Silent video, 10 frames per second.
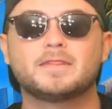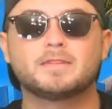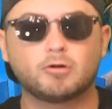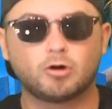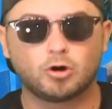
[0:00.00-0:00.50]

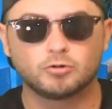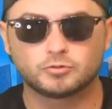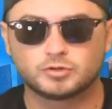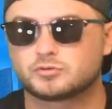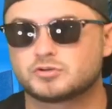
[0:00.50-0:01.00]
and they'll all
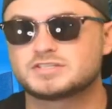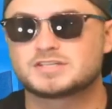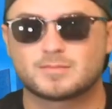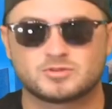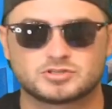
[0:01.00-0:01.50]
do increased
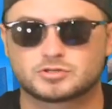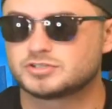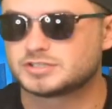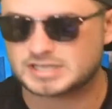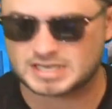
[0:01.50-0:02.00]
damage,
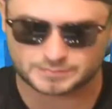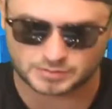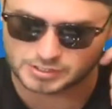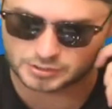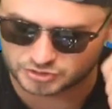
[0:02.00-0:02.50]
increased attack
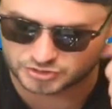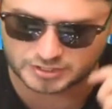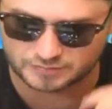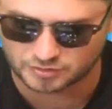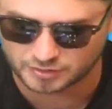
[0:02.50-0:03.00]
speed, increased
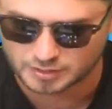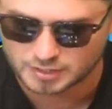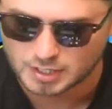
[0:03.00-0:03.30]
everything.